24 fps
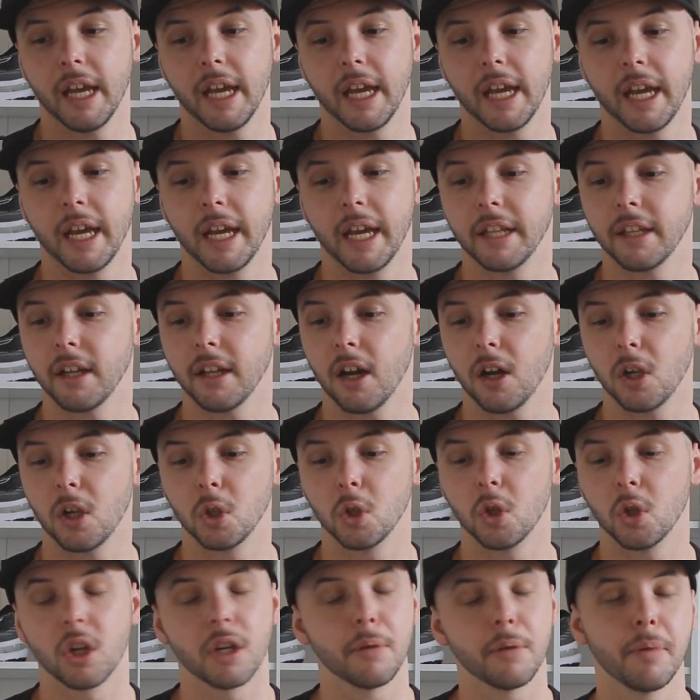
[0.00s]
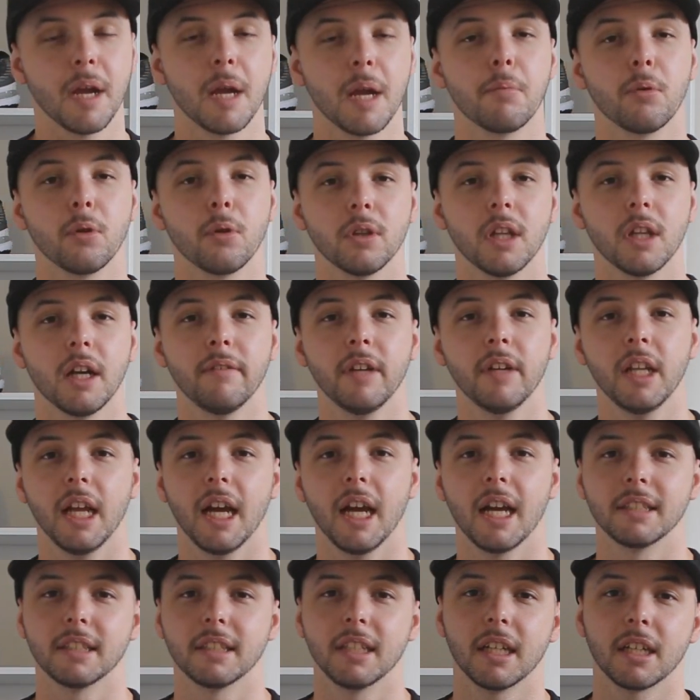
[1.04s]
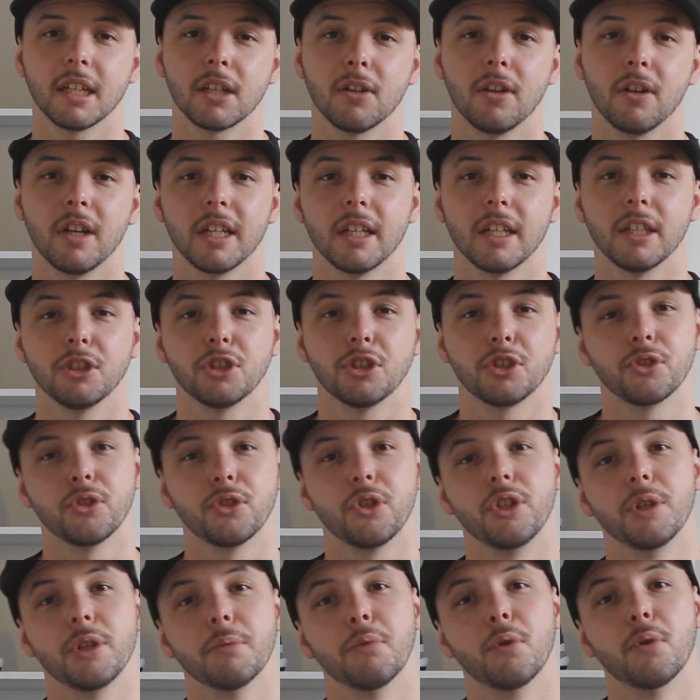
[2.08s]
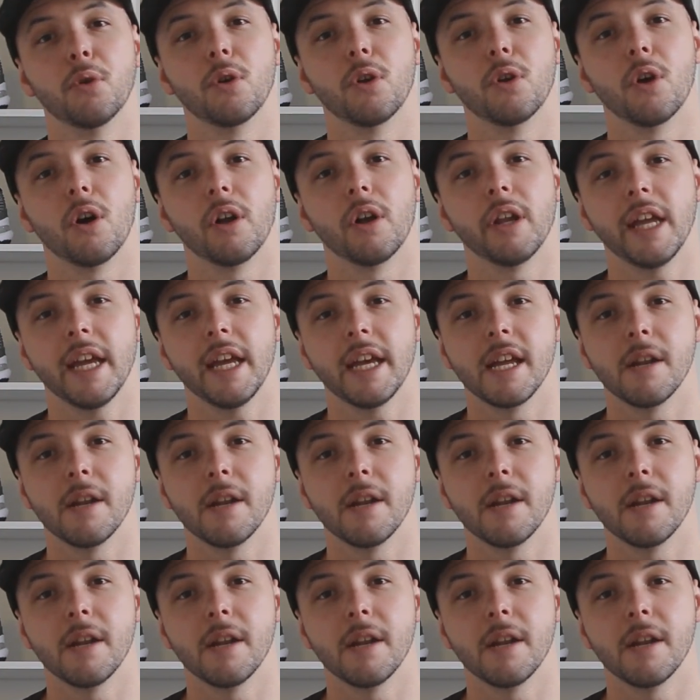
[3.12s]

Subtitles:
and a lot of people love it as that kind of shoe you put on